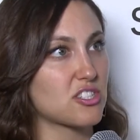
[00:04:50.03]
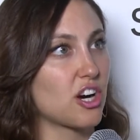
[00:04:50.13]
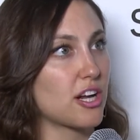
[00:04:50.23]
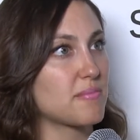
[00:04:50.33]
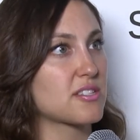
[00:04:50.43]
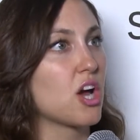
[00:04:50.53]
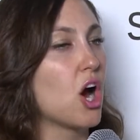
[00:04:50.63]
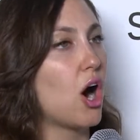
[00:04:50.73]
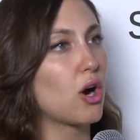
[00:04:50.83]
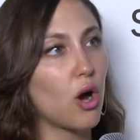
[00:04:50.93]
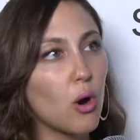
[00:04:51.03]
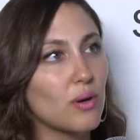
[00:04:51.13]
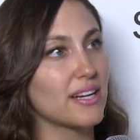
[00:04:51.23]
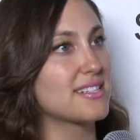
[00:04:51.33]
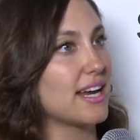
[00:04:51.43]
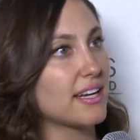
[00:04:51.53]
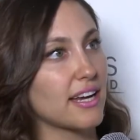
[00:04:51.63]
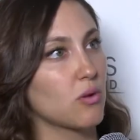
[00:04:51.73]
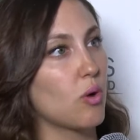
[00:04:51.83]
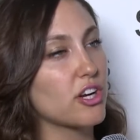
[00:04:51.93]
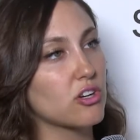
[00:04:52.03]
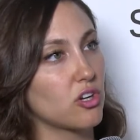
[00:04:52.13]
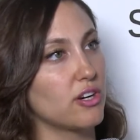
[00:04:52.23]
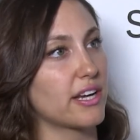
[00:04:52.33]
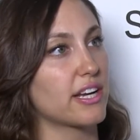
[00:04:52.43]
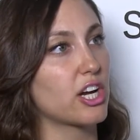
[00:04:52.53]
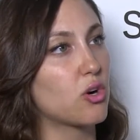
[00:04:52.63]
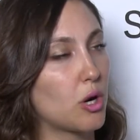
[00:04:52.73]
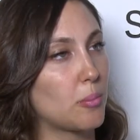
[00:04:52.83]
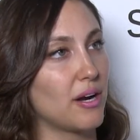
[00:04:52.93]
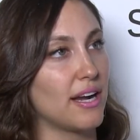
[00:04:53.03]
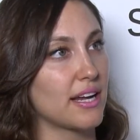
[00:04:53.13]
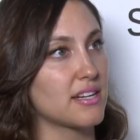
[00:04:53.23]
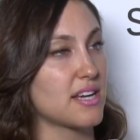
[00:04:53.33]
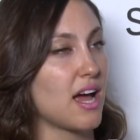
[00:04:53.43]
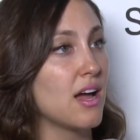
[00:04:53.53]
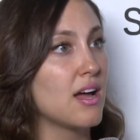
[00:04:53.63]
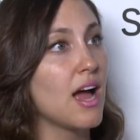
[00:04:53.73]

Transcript: Startups are already taking what you're learning and incorporating into